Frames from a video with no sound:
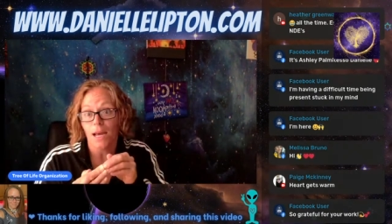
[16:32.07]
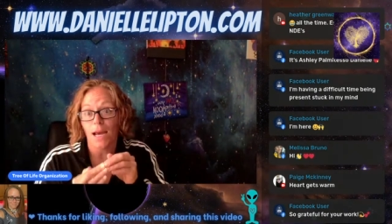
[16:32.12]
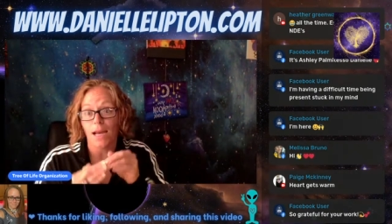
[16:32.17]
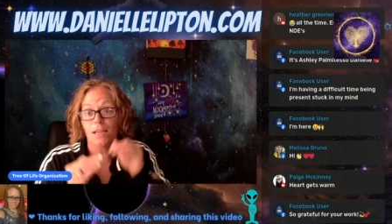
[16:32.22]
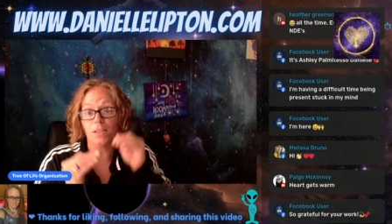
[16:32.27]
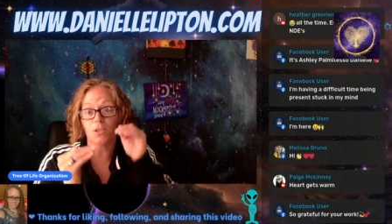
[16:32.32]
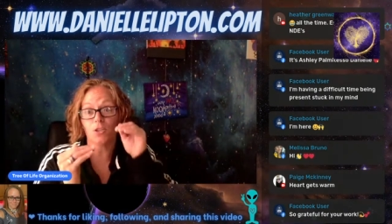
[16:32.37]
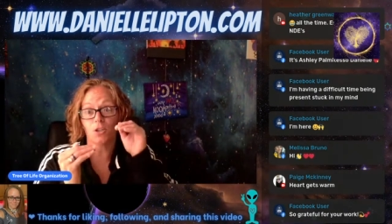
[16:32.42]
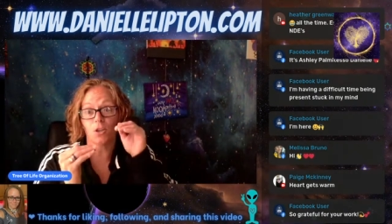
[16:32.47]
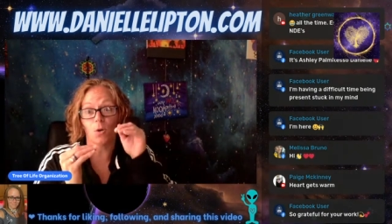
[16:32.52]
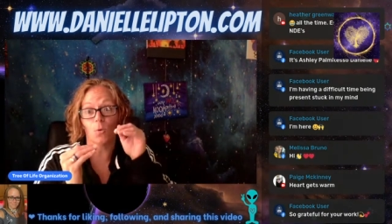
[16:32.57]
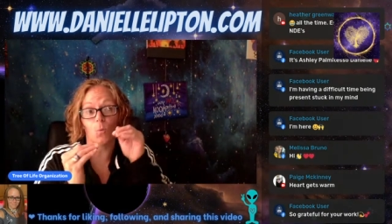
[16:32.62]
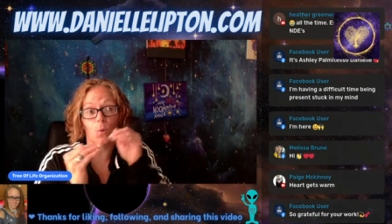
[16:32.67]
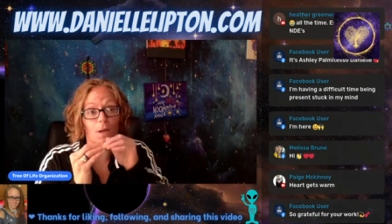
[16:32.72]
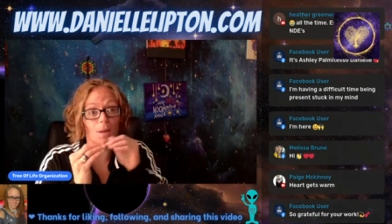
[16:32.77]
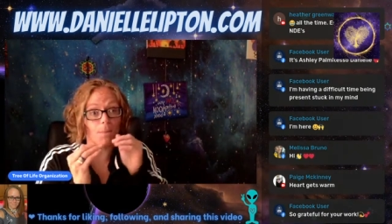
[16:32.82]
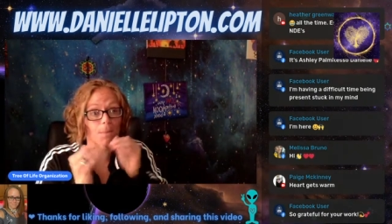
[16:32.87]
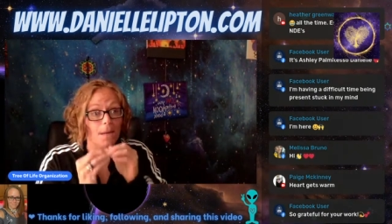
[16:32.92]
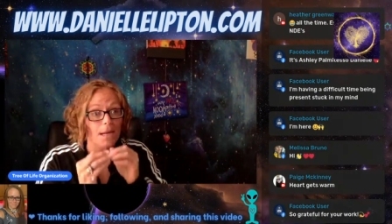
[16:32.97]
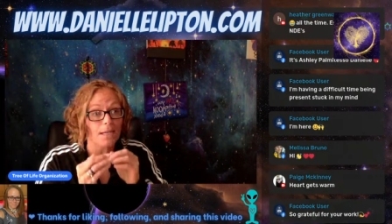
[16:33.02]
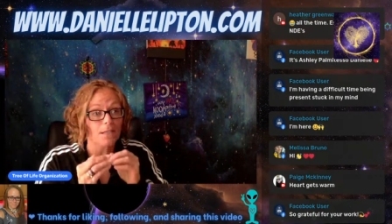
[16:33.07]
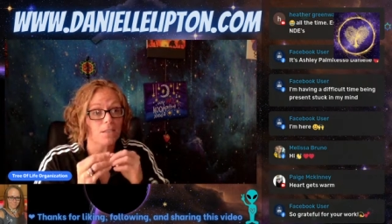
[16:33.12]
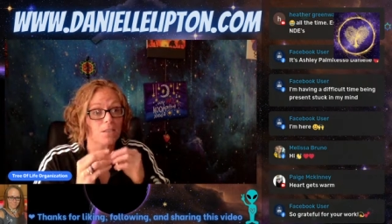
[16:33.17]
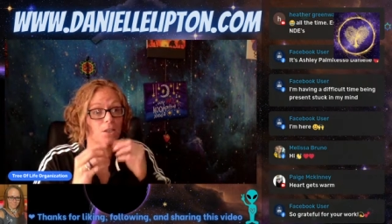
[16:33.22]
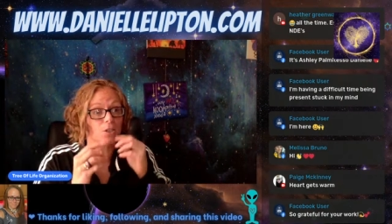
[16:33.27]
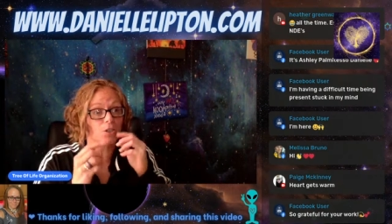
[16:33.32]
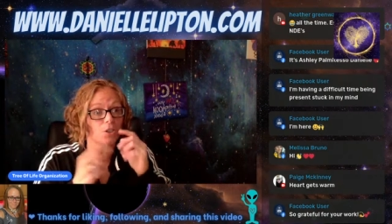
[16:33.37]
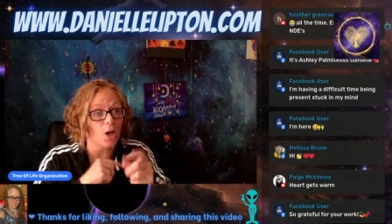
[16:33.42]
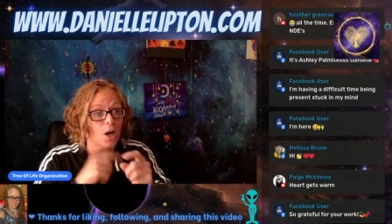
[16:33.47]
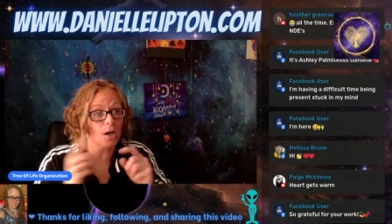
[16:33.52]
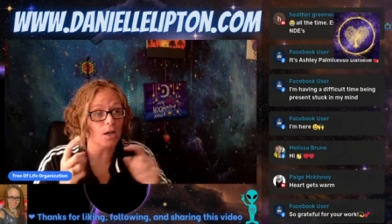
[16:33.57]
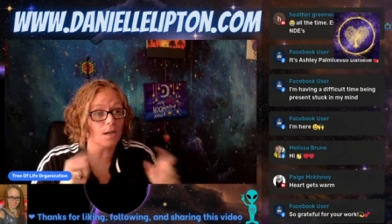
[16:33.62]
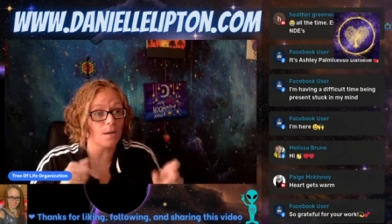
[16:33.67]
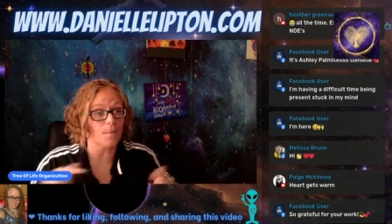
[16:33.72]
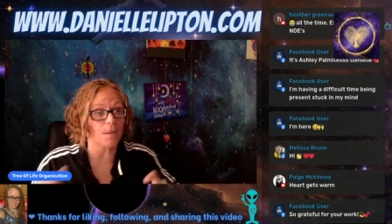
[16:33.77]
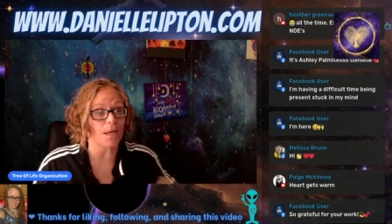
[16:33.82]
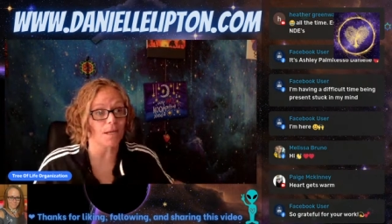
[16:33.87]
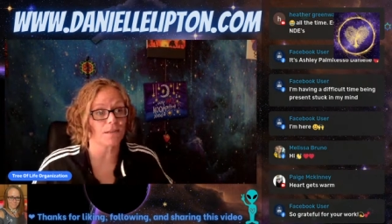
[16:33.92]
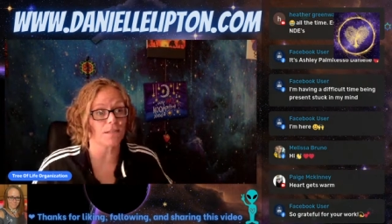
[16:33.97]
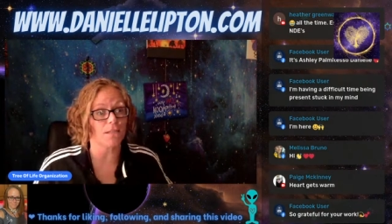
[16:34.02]
And so we're meant to talk
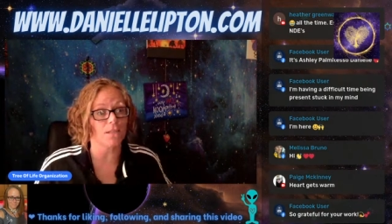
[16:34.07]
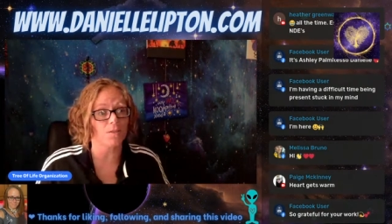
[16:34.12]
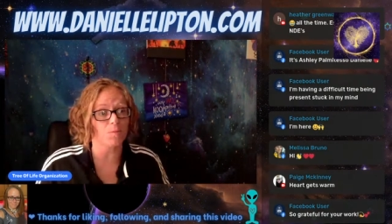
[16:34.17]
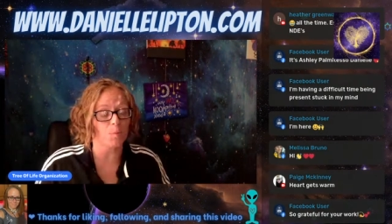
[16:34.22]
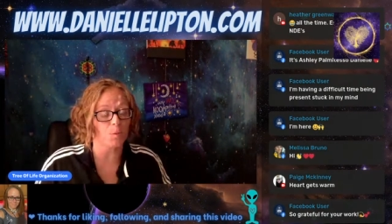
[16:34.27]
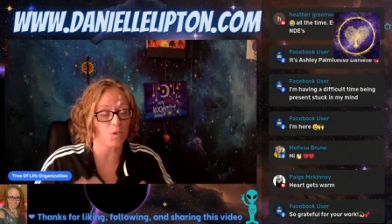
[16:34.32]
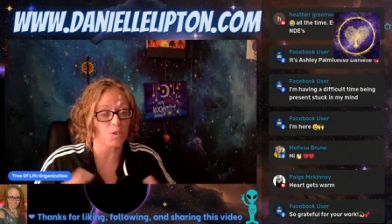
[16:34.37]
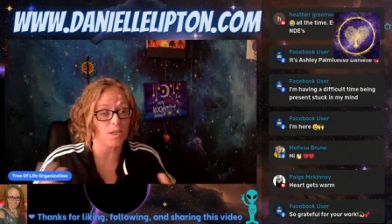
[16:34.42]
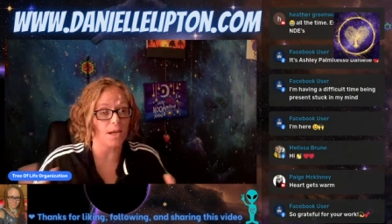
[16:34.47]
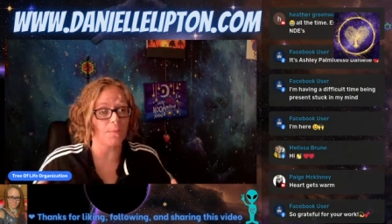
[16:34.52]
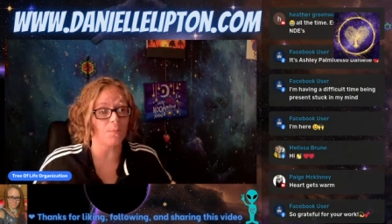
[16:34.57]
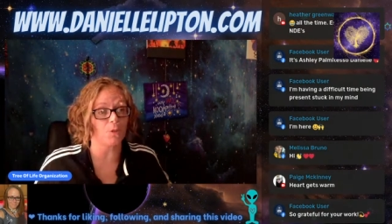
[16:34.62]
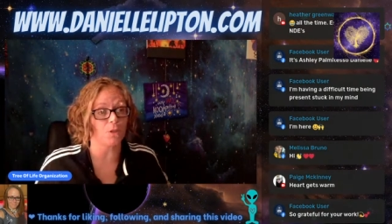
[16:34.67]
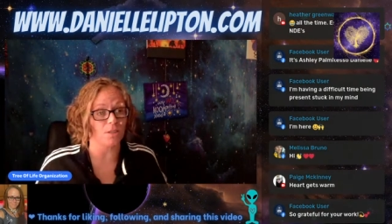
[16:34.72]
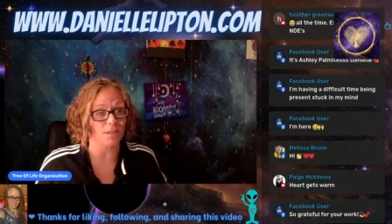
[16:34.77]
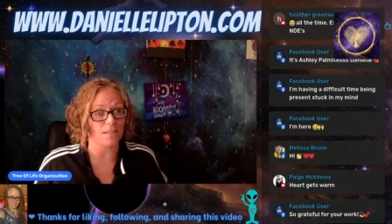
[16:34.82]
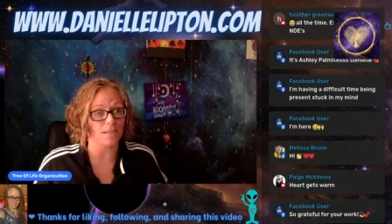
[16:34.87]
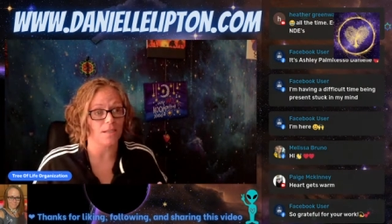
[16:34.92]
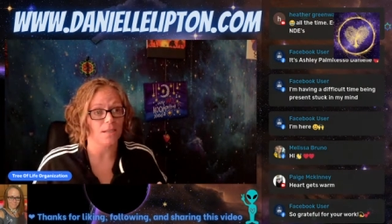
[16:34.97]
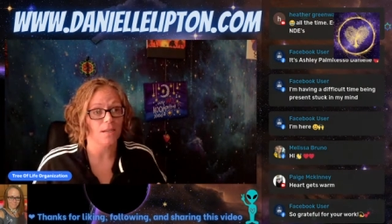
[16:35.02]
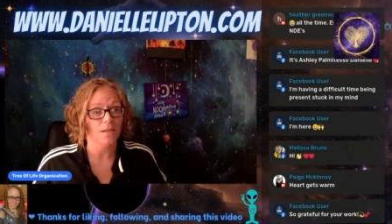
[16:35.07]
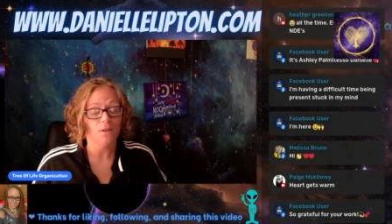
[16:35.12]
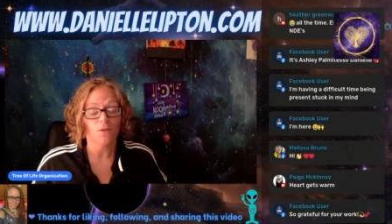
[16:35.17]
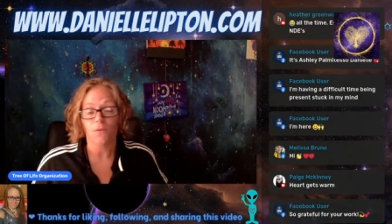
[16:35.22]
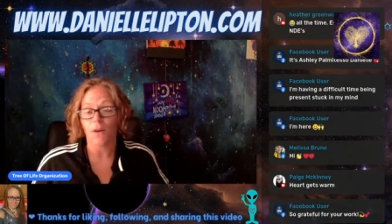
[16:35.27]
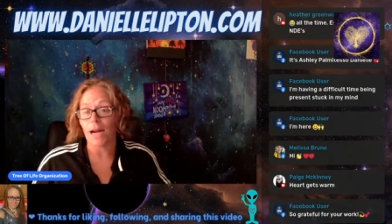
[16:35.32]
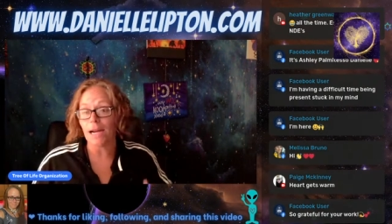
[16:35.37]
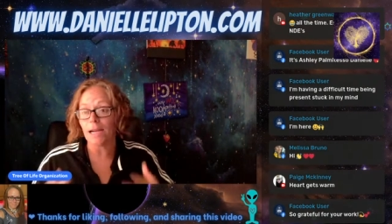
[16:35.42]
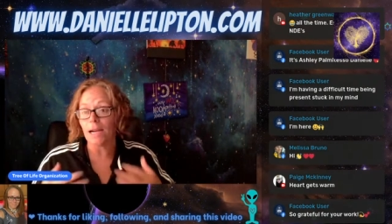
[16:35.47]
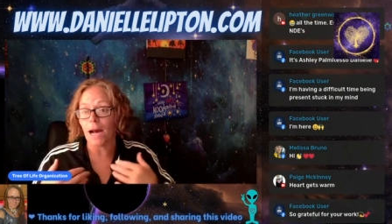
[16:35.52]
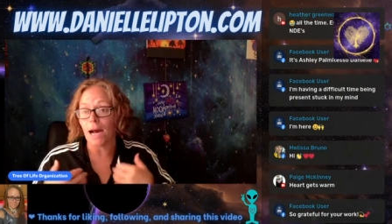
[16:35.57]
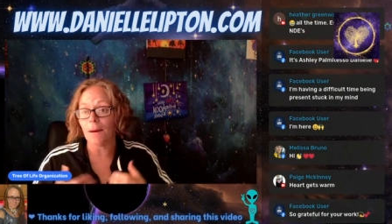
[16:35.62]
about these perceptions, right?